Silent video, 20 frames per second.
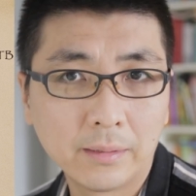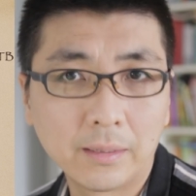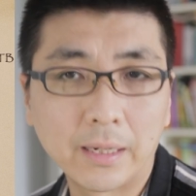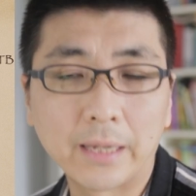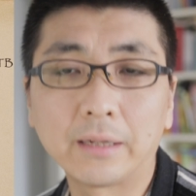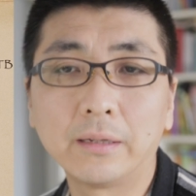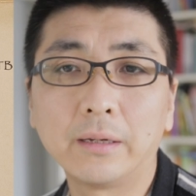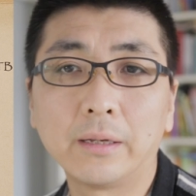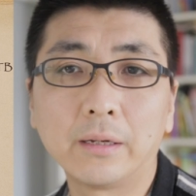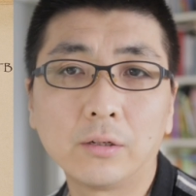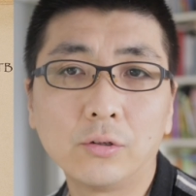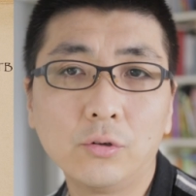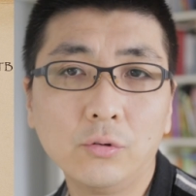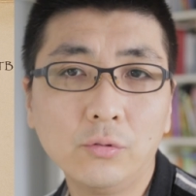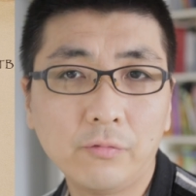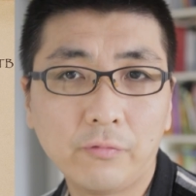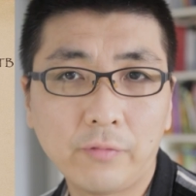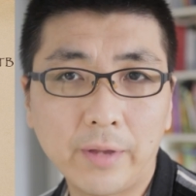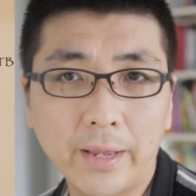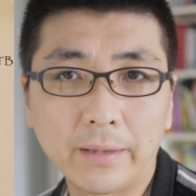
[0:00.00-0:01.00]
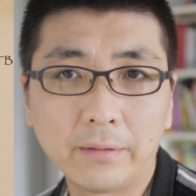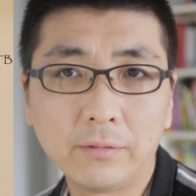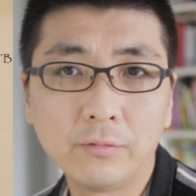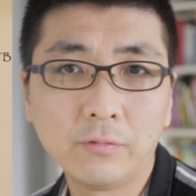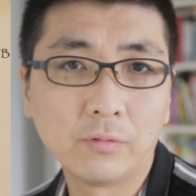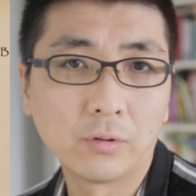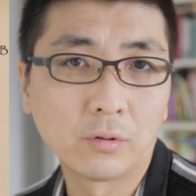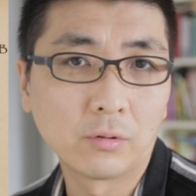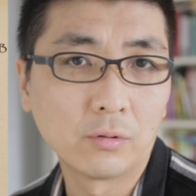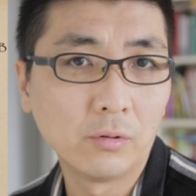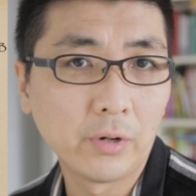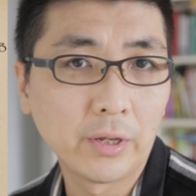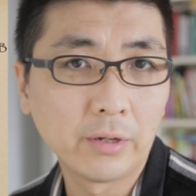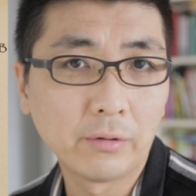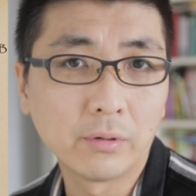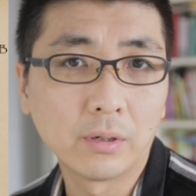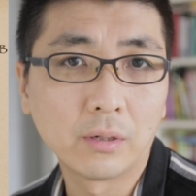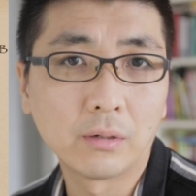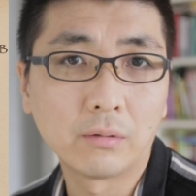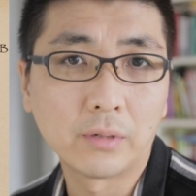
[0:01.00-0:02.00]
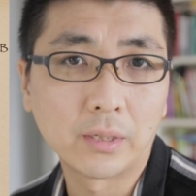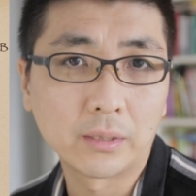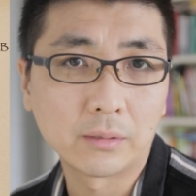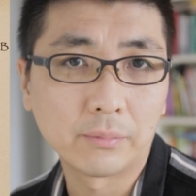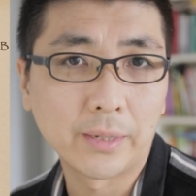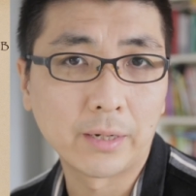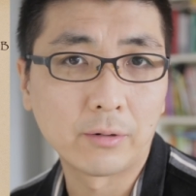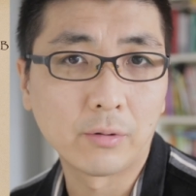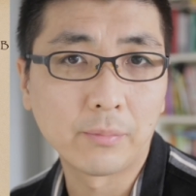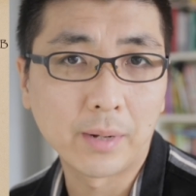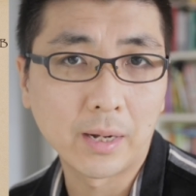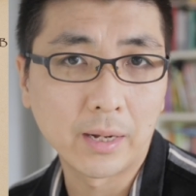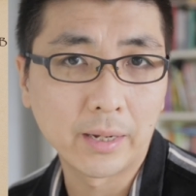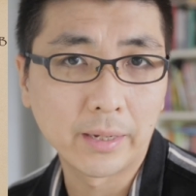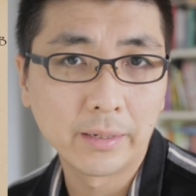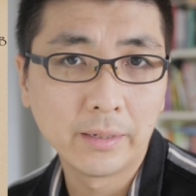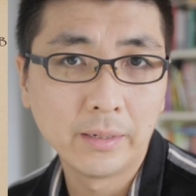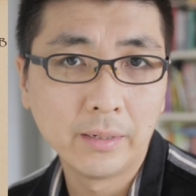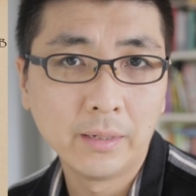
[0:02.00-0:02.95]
like a good fan for cooling your Raspberry Pi.